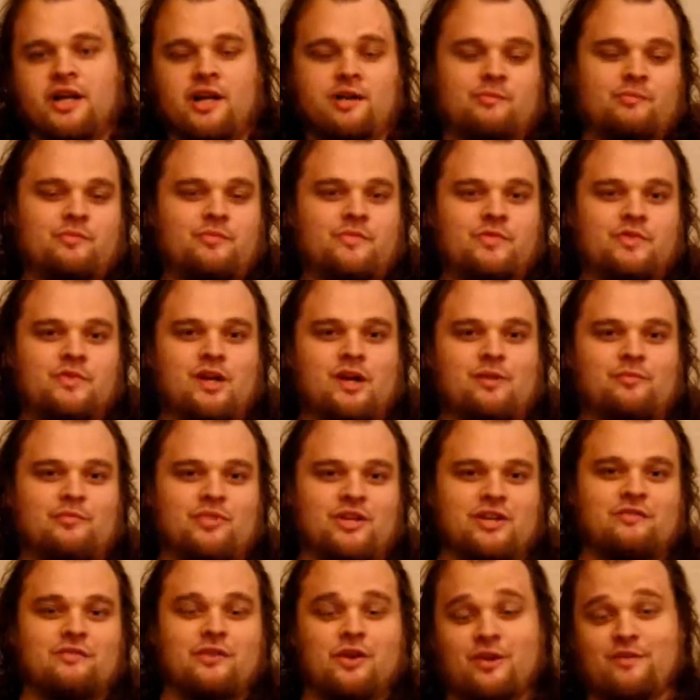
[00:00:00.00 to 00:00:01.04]
And I'm
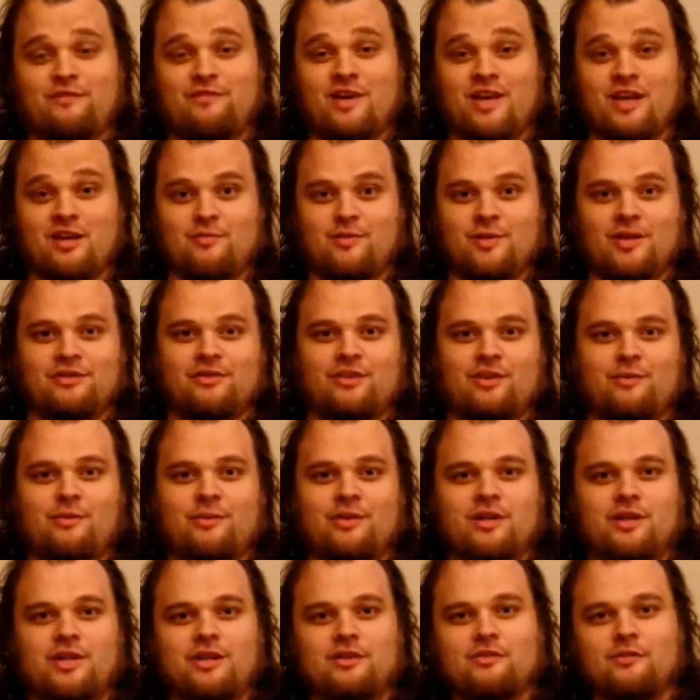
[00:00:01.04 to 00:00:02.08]
being very vague because I don't
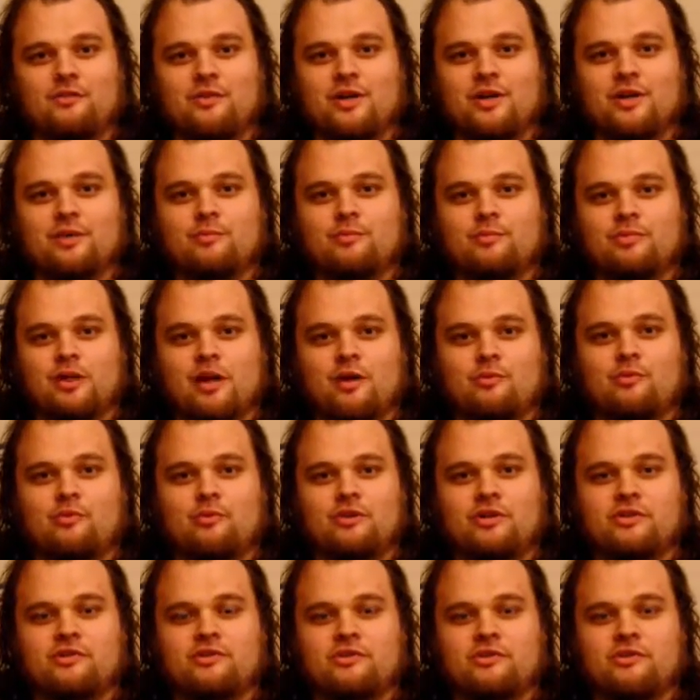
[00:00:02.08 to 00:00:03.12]
want to give away plot
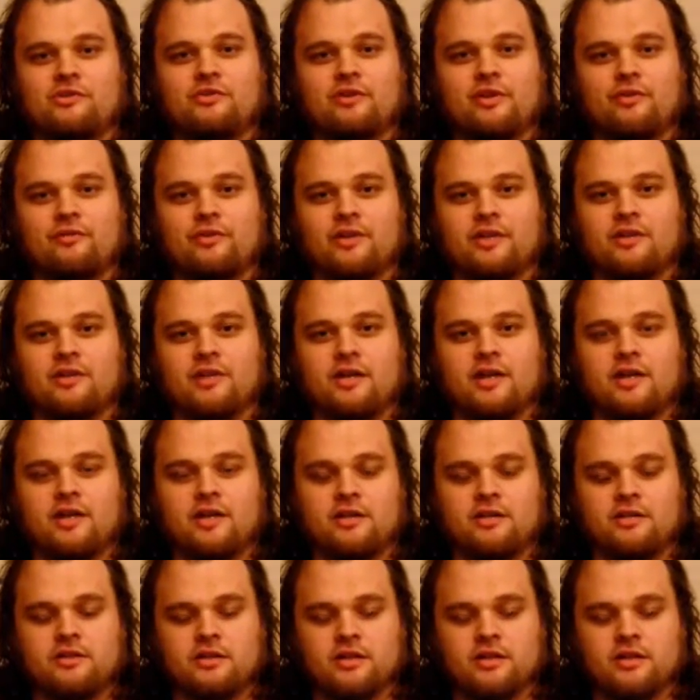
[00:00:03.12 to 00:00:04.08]
points and stuff like that.